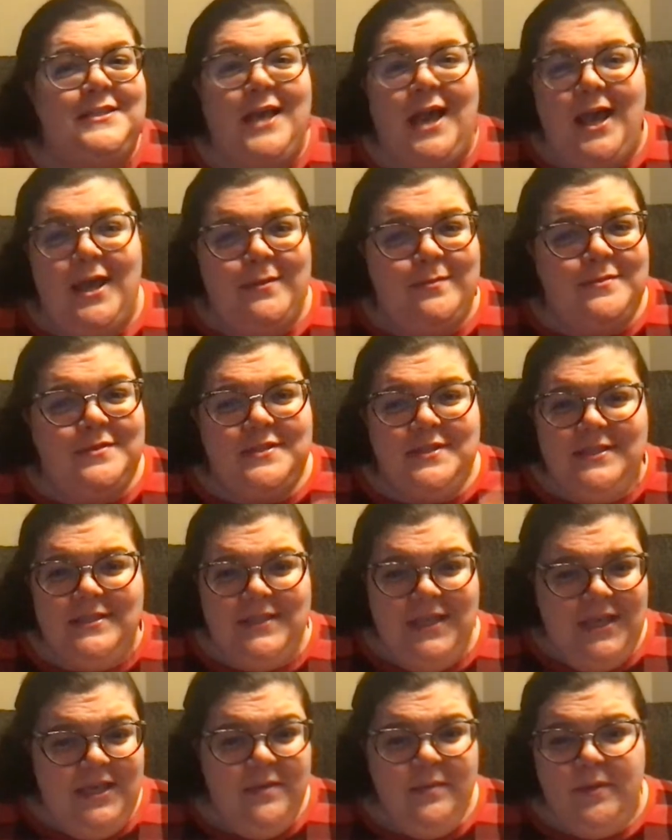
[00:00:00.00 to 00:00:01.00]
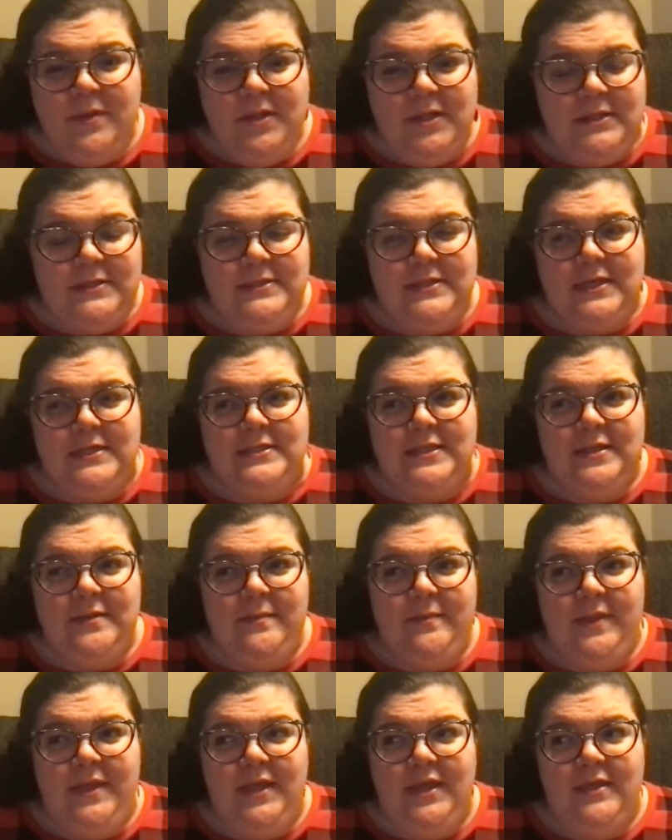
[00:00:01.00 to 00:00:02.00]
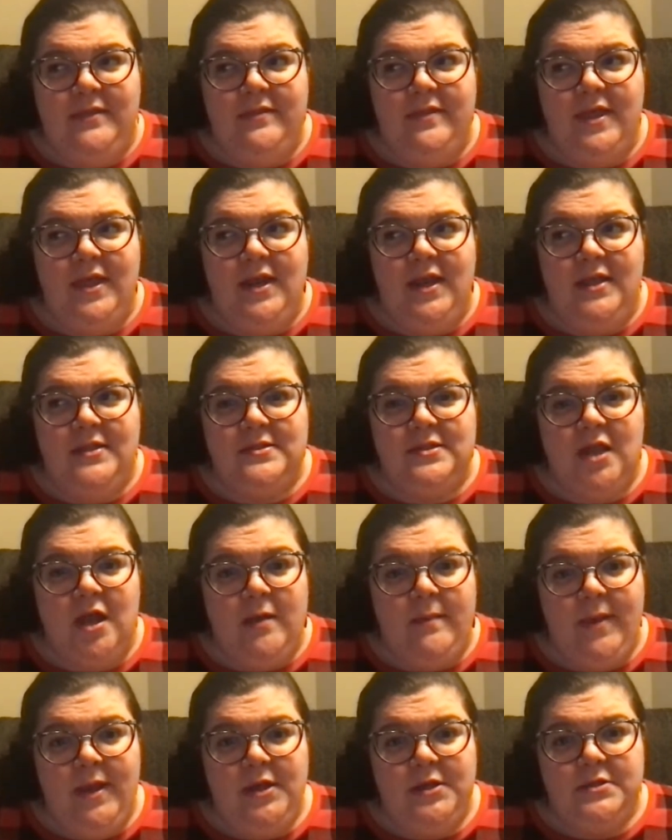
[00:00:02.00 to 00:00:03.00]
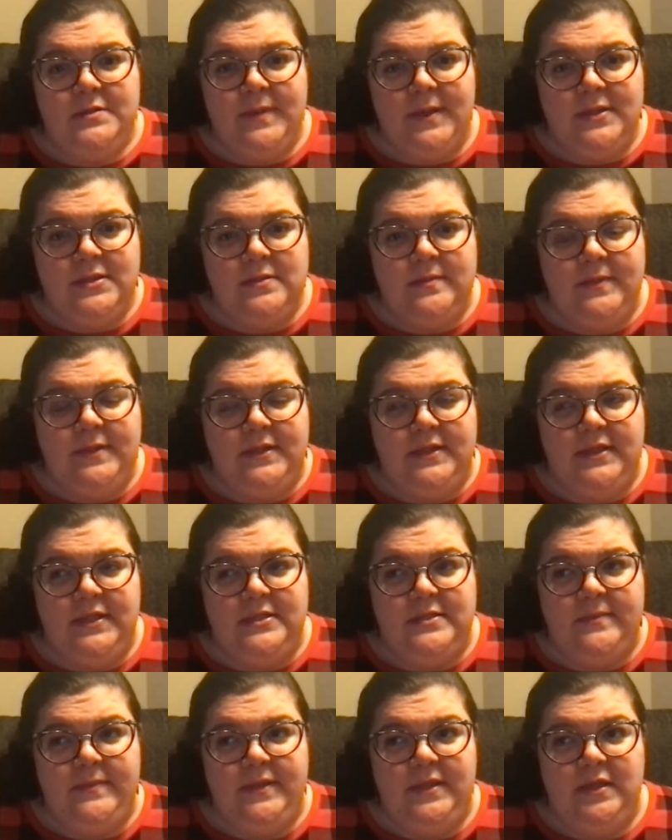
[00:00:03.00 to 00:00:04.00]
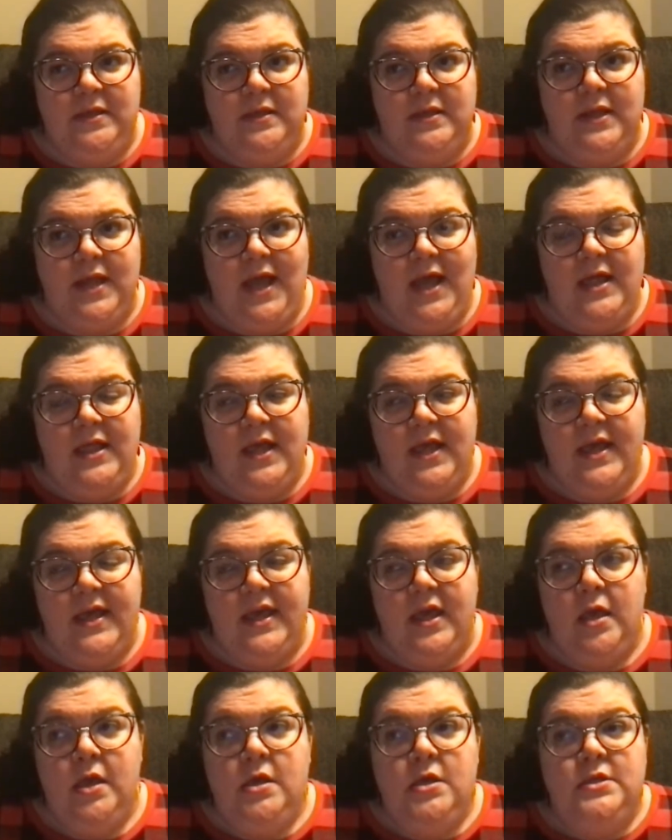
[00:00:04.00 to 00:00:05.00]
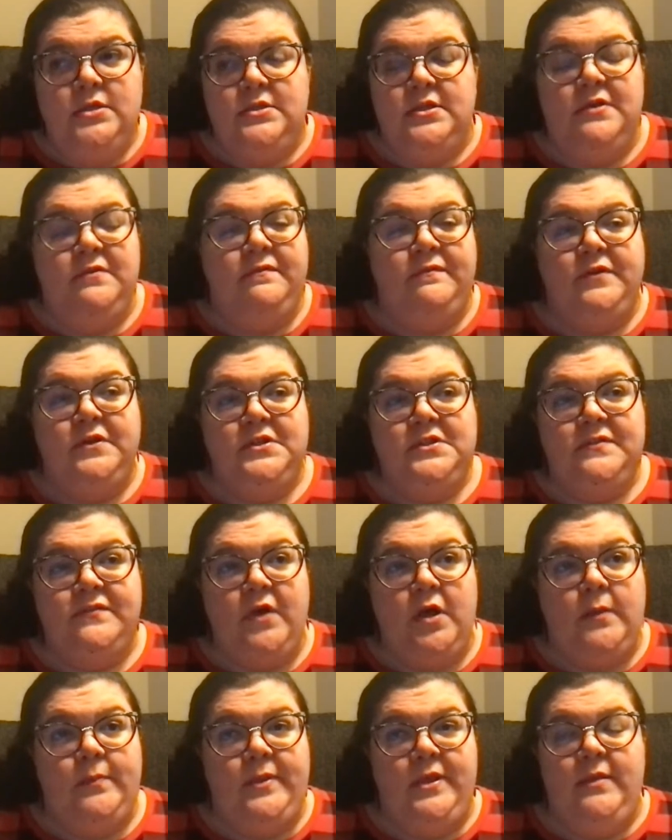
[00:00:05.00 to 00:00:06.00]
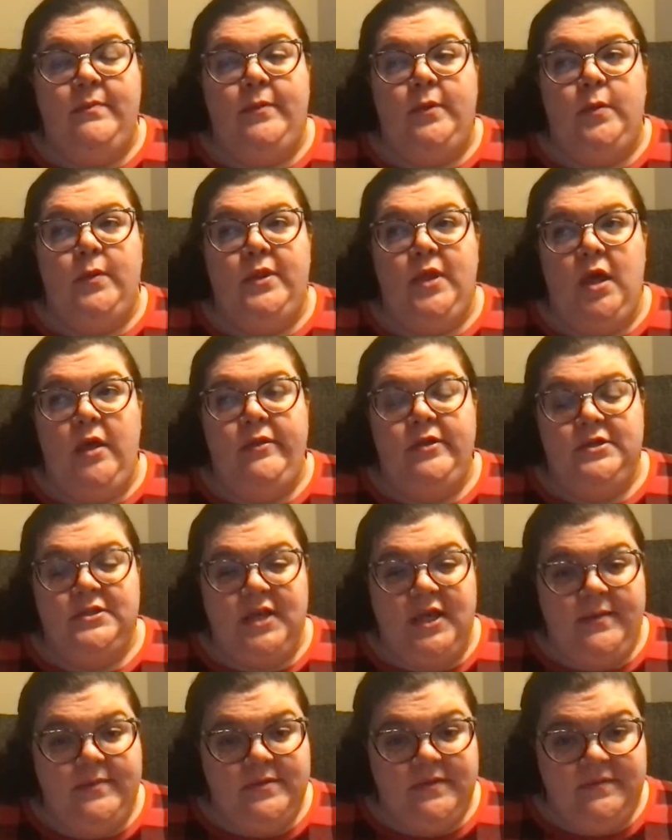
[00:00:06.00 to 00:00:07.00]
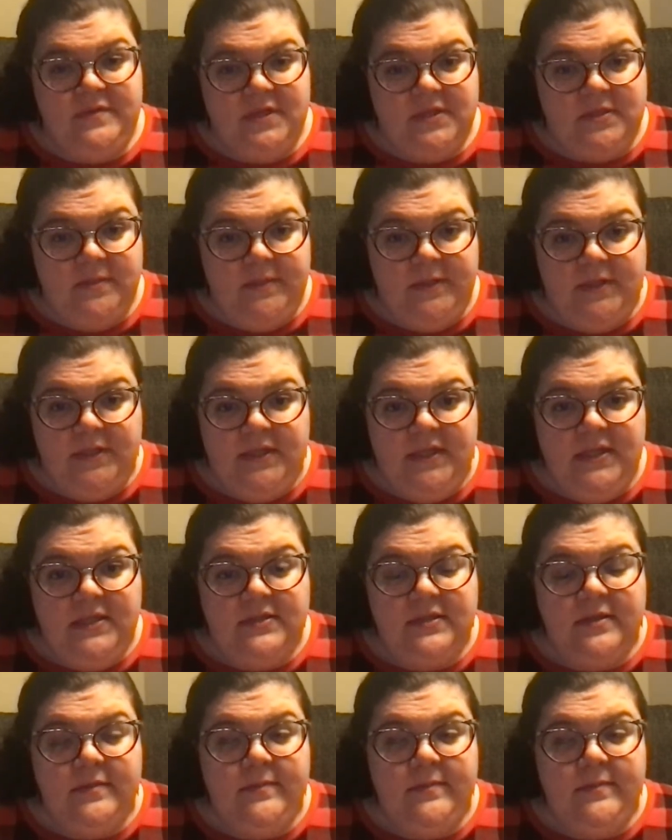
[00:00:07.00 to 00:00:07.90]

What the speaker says: because I'm disabled doesn't mean that it's not my responsibility to be a good ally to, first of all, people with other types of disabilities